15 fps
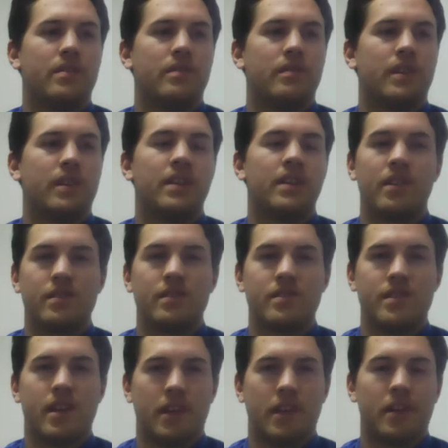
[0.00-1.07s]
it does
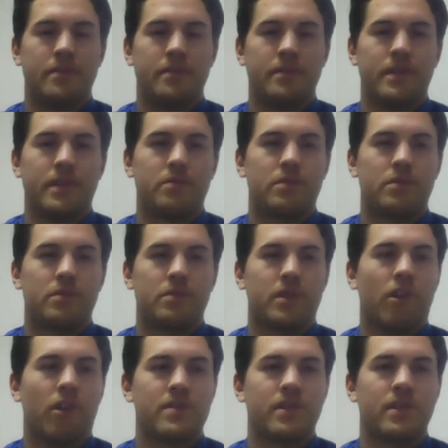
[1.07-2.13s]
have a lot of requirements on